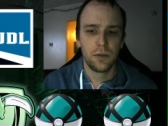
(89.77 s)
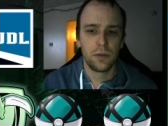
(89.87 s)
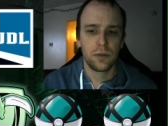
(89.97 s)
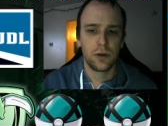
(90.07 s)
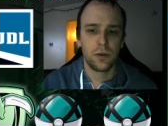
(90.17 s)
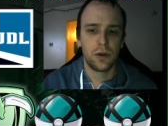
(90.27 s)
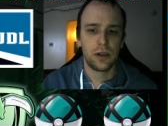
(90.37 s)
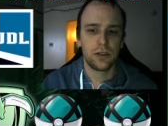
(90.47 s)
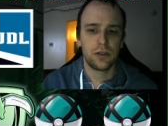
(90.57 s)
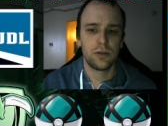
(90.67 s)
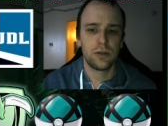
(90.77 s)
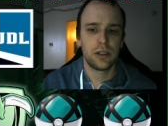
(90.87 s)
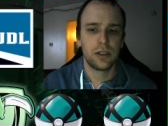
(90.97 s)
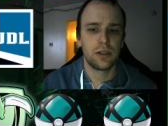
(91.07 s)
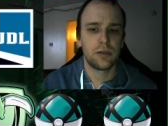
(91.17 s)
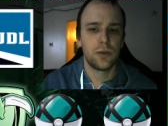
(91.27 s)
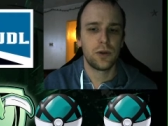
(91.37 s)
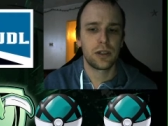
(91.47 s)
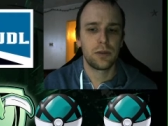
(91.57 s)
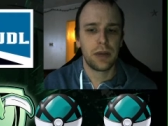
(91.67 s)
don't want to do the
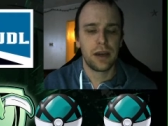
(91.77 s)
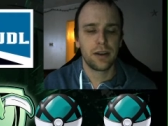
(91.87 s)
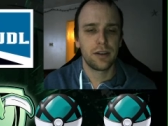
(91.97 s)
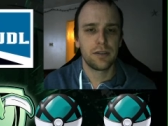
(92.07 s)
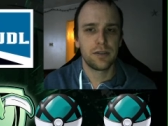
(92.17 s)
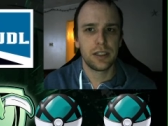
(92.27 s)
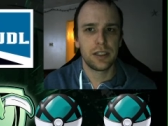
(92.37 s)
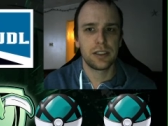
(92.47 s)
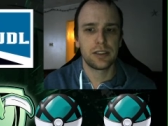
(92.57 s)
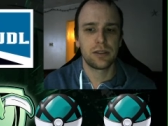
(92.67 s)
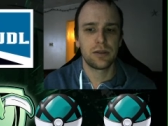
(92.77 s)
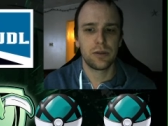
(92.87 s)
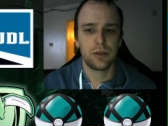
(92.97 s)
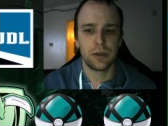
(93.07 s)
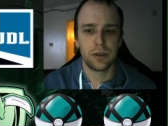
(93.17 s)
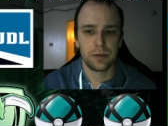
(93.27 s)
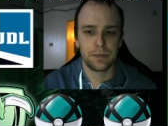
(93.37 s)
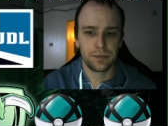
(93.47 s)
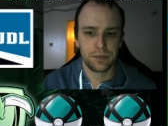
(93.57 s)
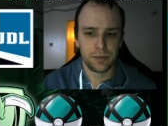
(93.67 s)
more competitiveness or
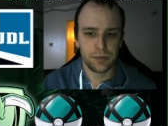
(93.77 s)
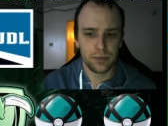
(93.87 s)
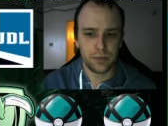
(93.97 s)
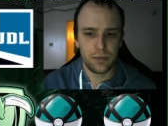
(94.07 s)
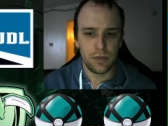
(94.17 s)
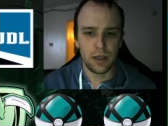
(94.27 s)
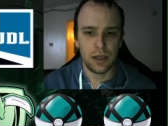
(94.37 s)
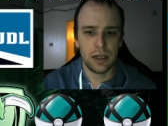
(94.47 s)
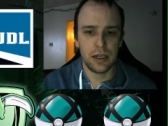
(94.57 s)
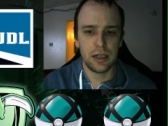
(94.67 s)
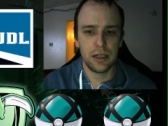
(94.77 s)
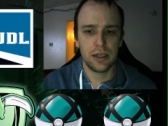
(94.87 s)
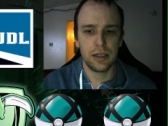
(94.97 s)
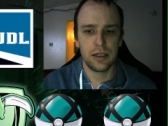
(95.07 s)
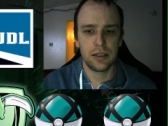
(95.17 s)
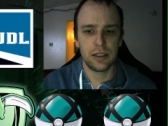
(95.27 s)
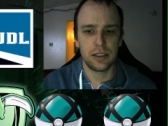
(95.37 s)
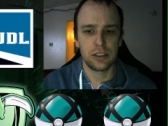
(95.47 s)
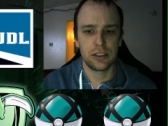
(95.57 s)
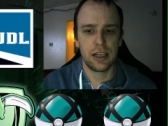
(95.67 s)
and
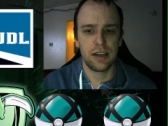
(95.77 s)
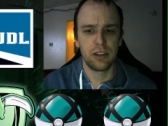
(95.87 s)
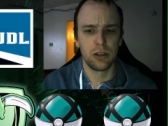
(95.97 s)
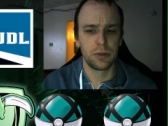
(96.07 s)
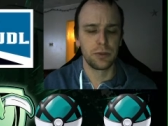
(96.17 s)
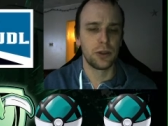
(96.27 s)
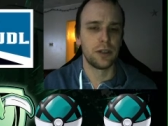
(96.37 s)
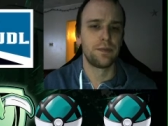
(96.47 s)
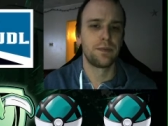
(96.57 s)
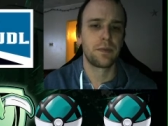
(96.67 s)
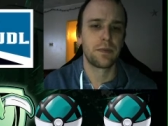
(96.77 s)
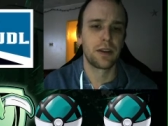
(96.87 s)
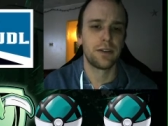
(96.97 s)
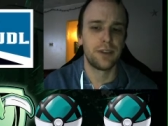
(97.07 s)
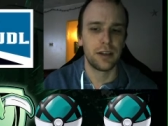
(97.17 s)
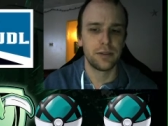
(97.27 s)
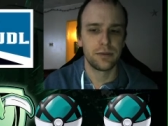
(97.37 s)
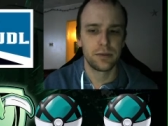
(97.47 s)
just to have a little bit more fun,